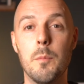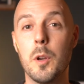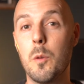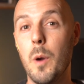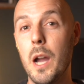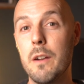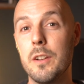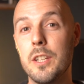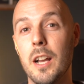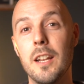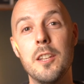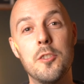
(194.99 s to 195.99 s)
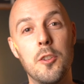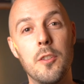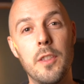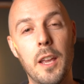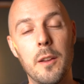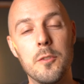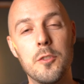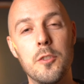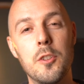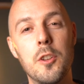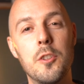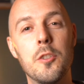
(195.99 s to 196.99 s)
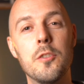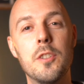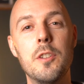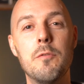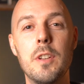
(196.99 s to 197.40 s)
Maguire et al. In 2000 conducted